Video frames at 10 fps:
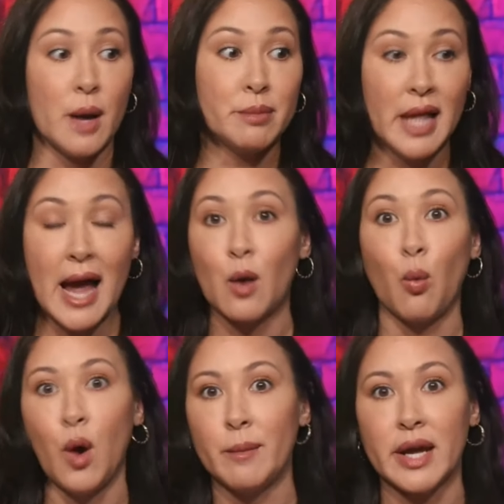a black
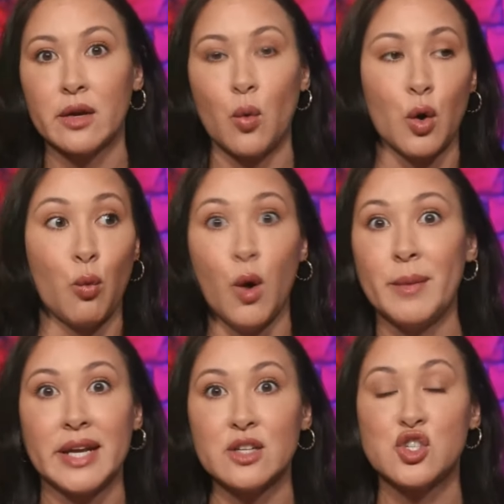woman or a
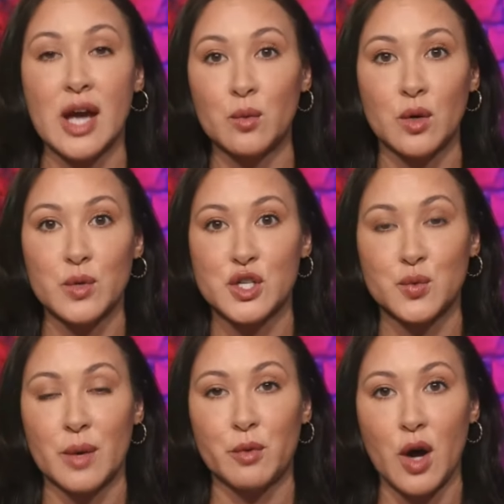woman in general, which
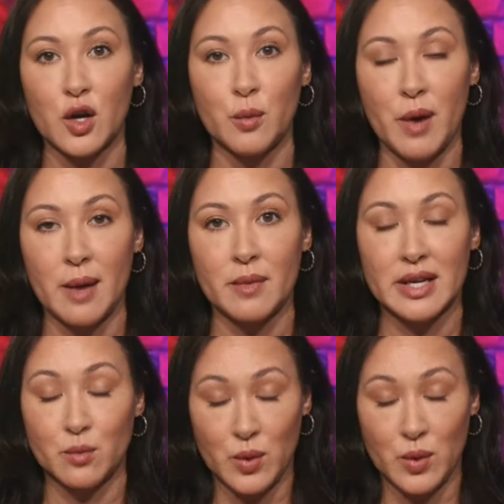is what Barack Obama,